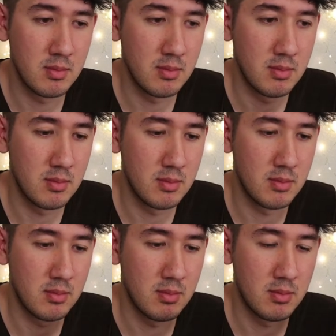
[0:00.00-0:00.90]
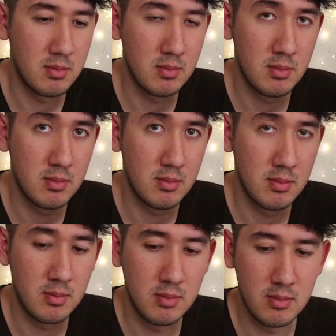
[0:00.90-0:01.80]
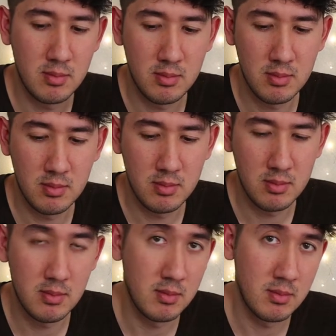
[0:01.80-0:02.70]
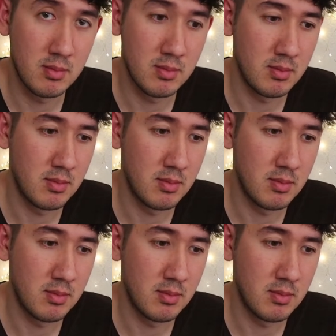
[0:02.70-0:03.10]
(silent)